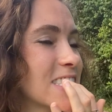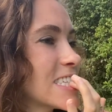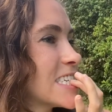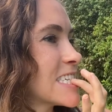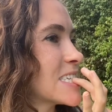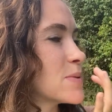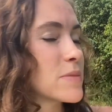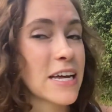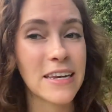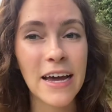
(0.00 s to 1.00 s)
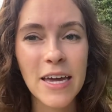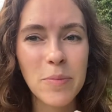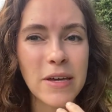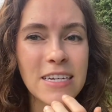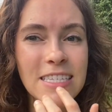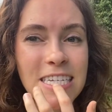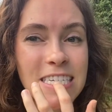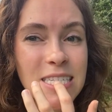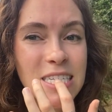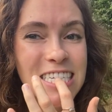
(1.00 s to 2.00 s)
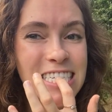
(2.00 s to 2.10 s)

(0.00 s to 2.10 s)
at night, because it is